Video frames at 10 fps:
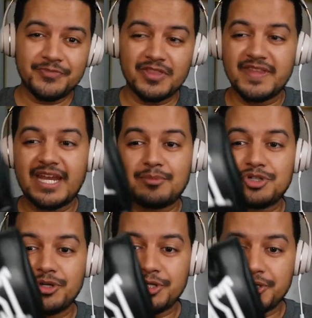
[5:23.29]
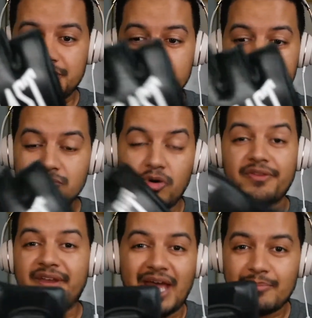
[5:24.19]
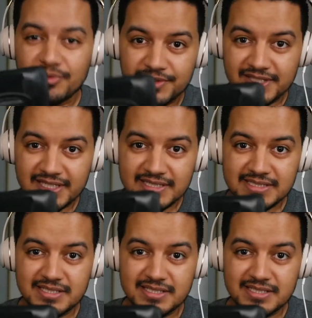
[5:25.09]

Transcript: then I'm sure you're going to be more than happy with these,